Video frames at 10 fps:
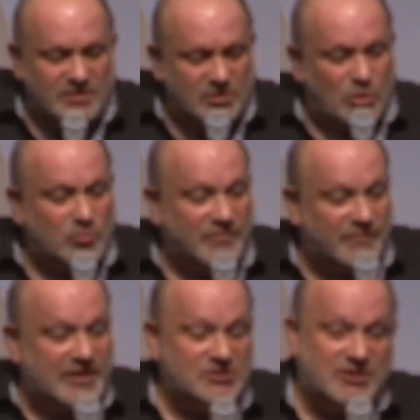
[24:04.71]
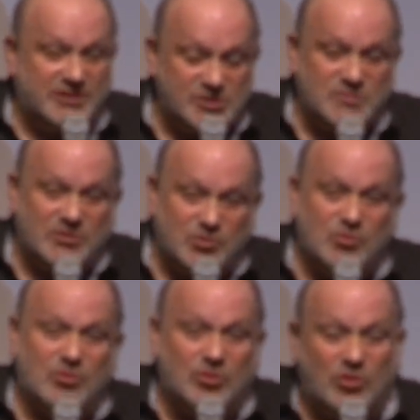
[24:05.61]
the whole revenge that Israel
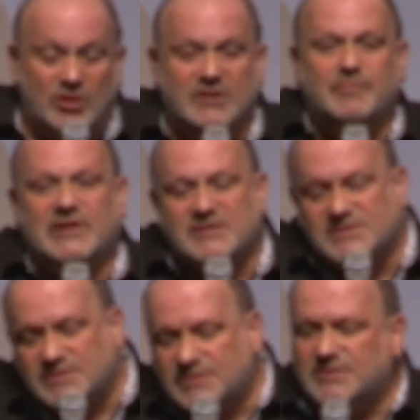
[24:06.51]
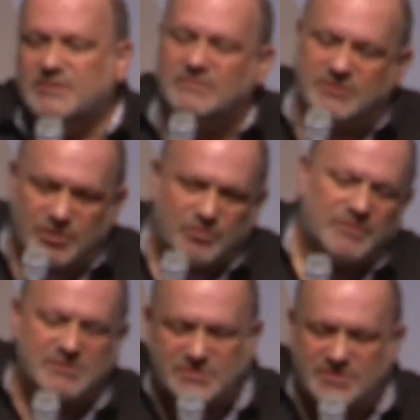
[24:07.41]
took on all the Palestinian
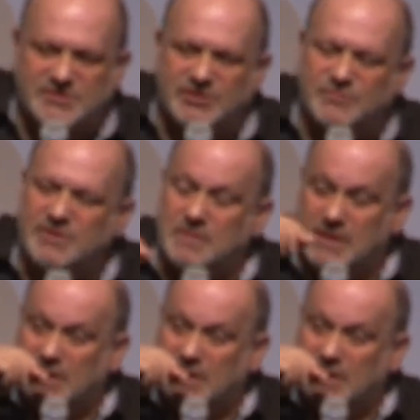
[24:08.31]
terrorists, etc.